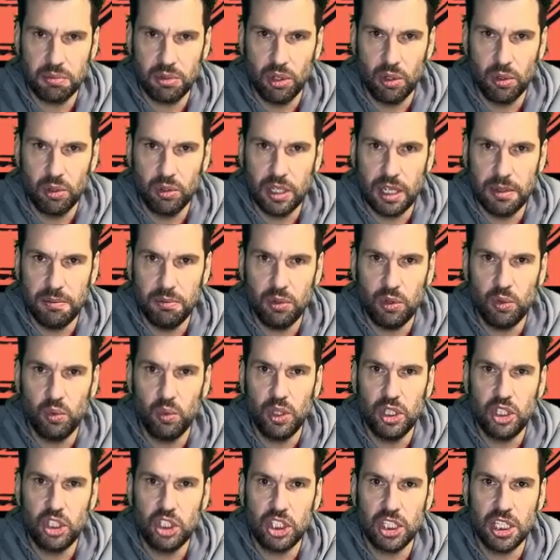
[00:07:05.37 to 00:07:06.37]
program,
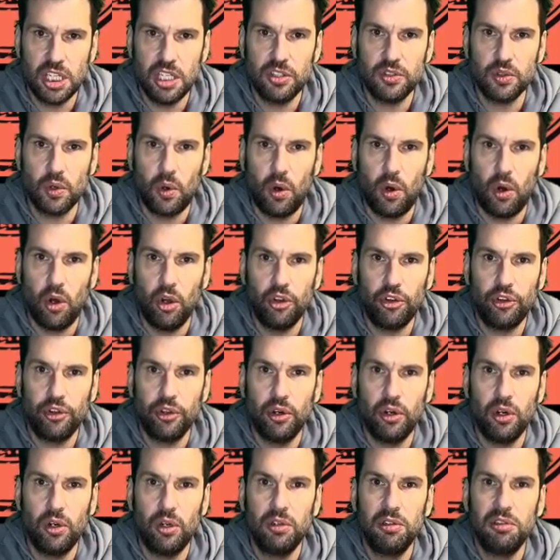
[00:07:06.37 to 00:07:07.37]
which is
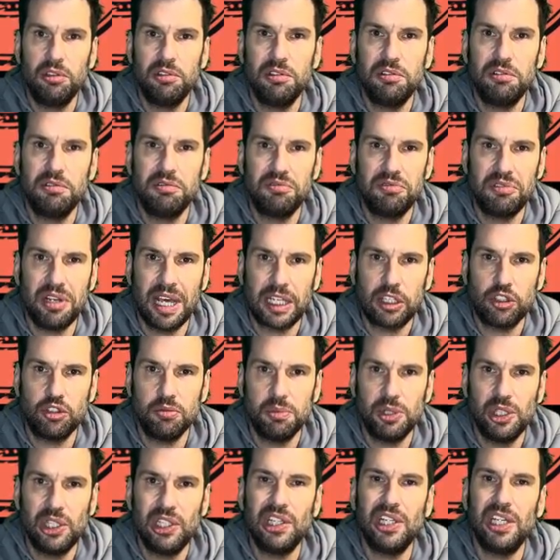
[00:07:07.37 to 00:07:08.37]
also
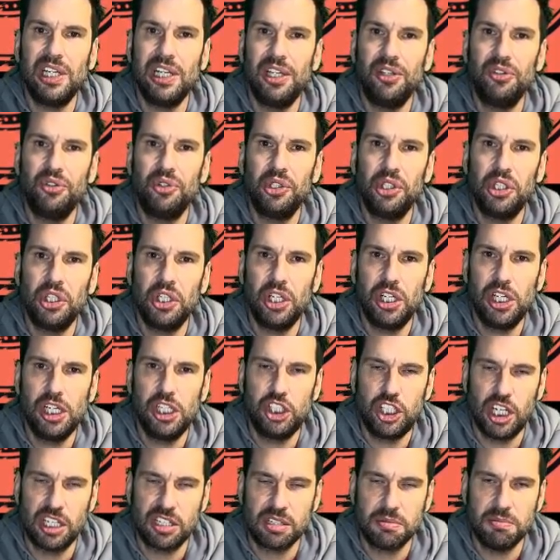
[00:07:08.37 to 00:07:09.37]
flexible and
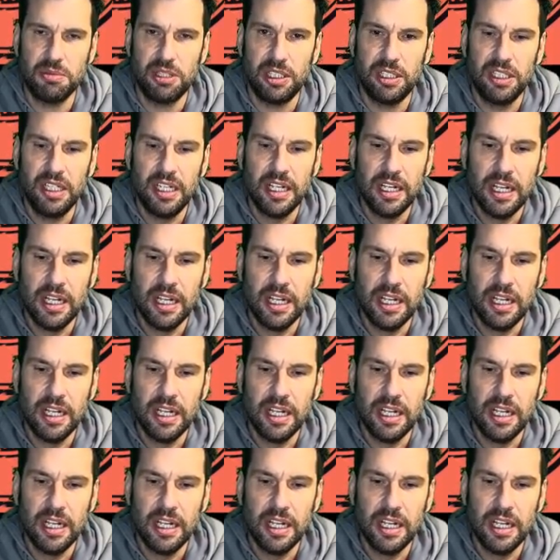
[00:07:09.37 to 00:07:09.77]
adjustable.